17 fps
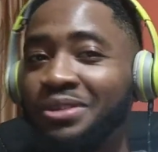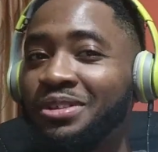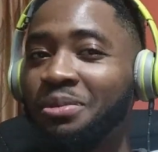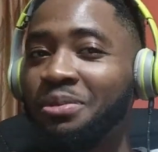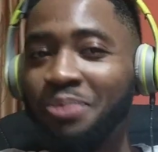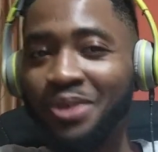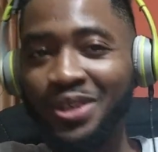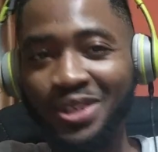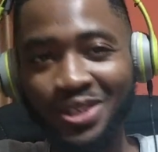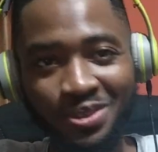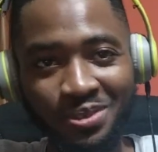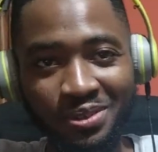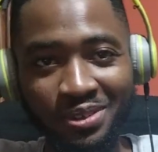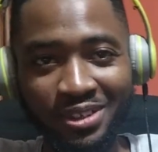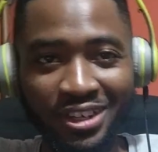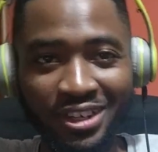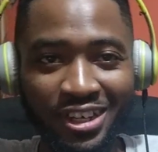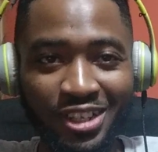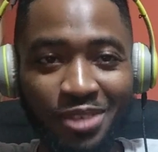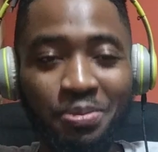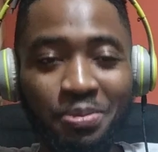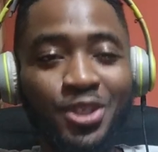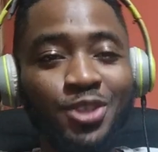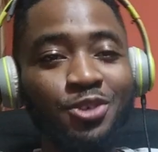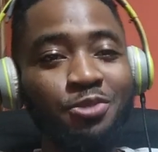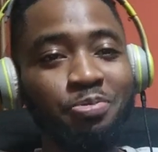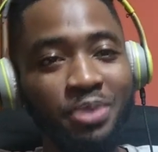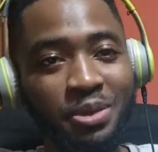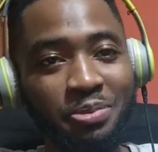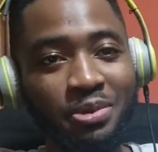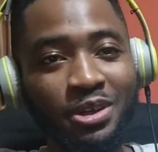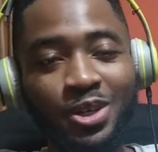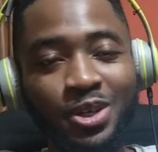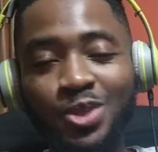need a pencil and a piece of
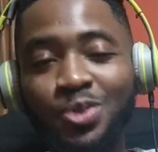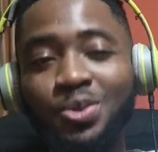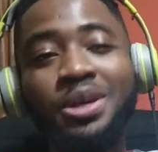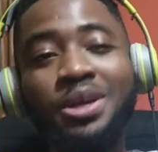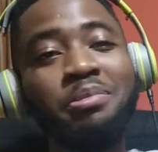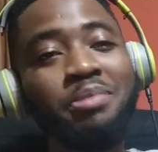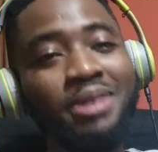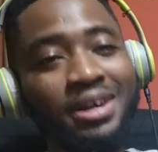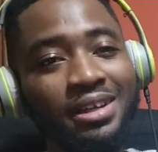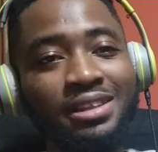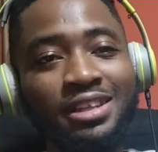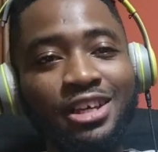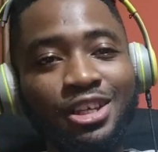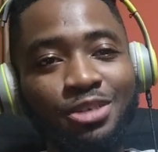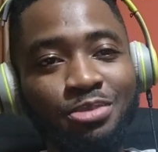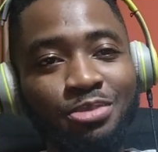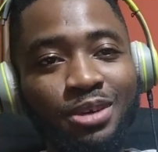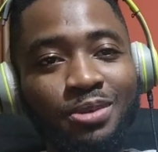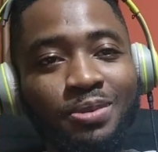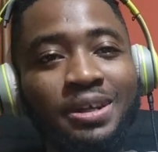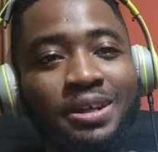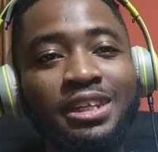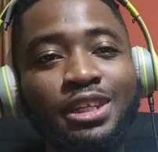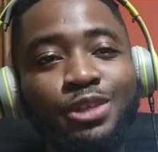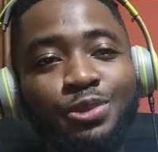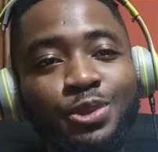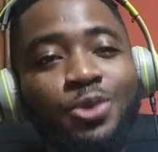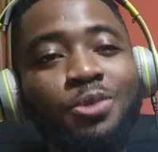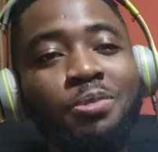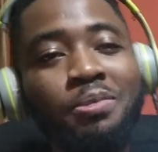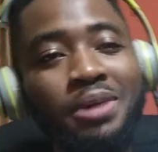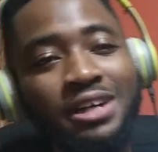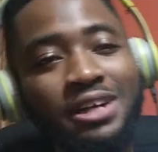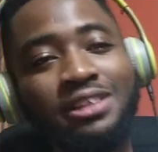paper because we're in math class, bro. We're in lyrical
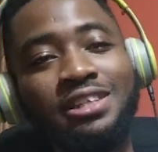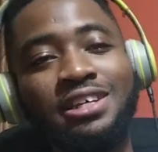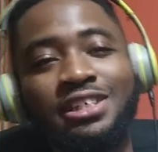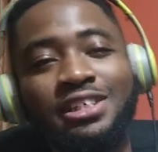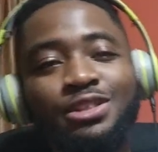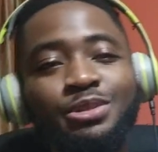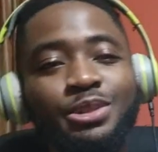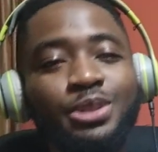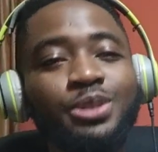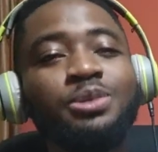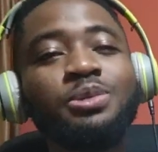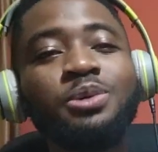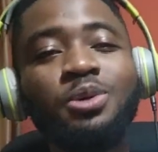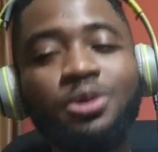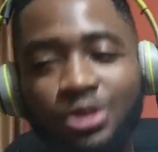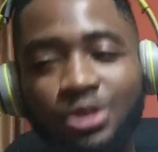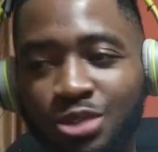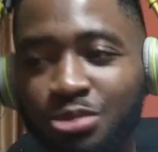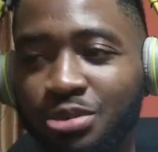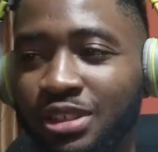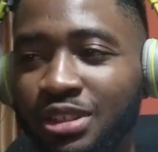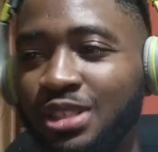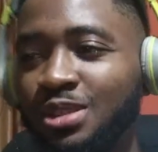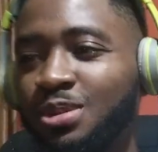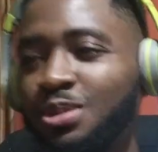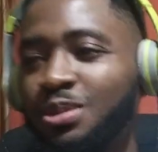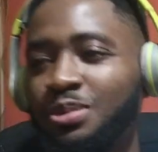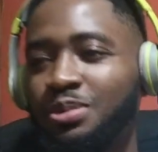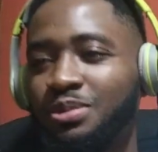math class, lyrical algebra. Let's go.